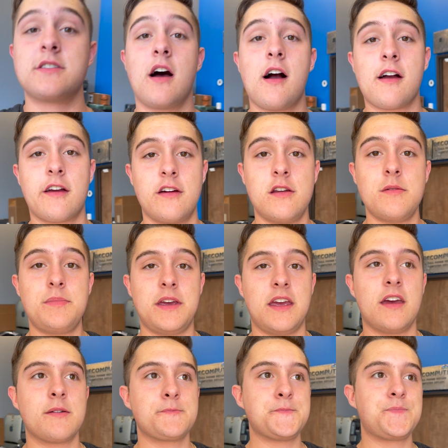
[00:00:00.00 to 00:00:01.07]
not going to
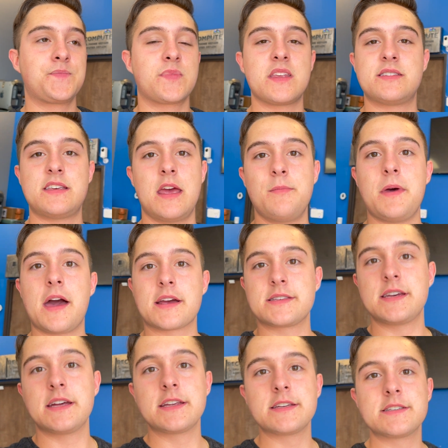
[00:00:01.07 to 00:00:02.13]
be the same
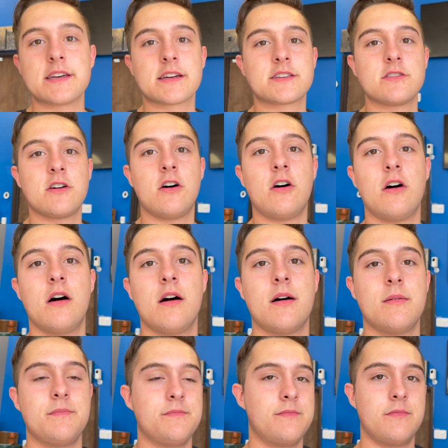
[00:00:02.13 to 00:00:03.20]
x86
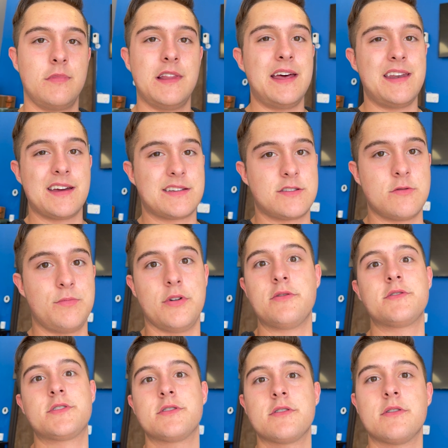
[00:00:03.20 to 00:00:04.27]
um, Linux
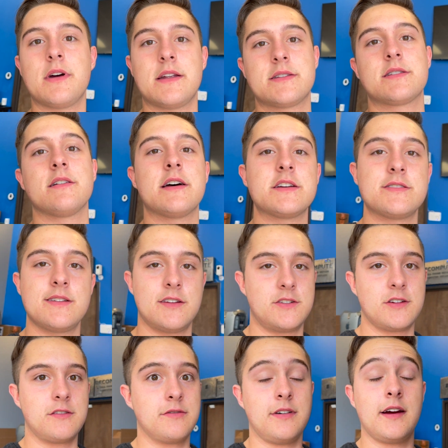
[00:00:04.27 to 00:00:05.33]
Ubuntu installation that
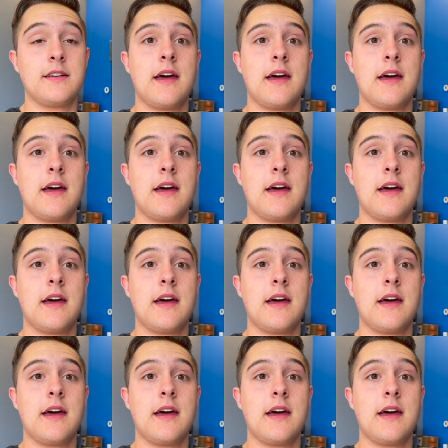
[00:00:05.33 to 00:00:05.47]
you can find